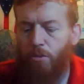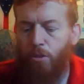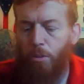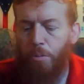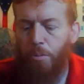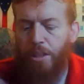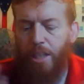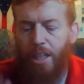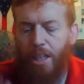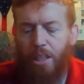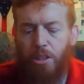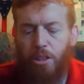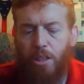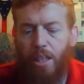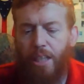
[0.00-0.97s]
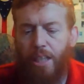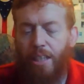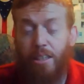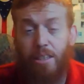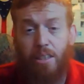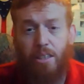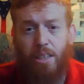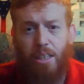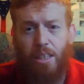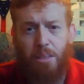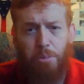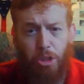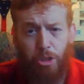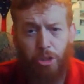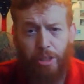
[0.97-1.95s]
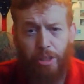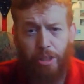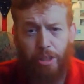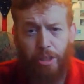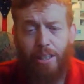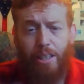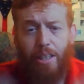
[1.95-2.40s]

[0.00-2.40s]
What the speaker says: from your childhood, like the Sesame Street,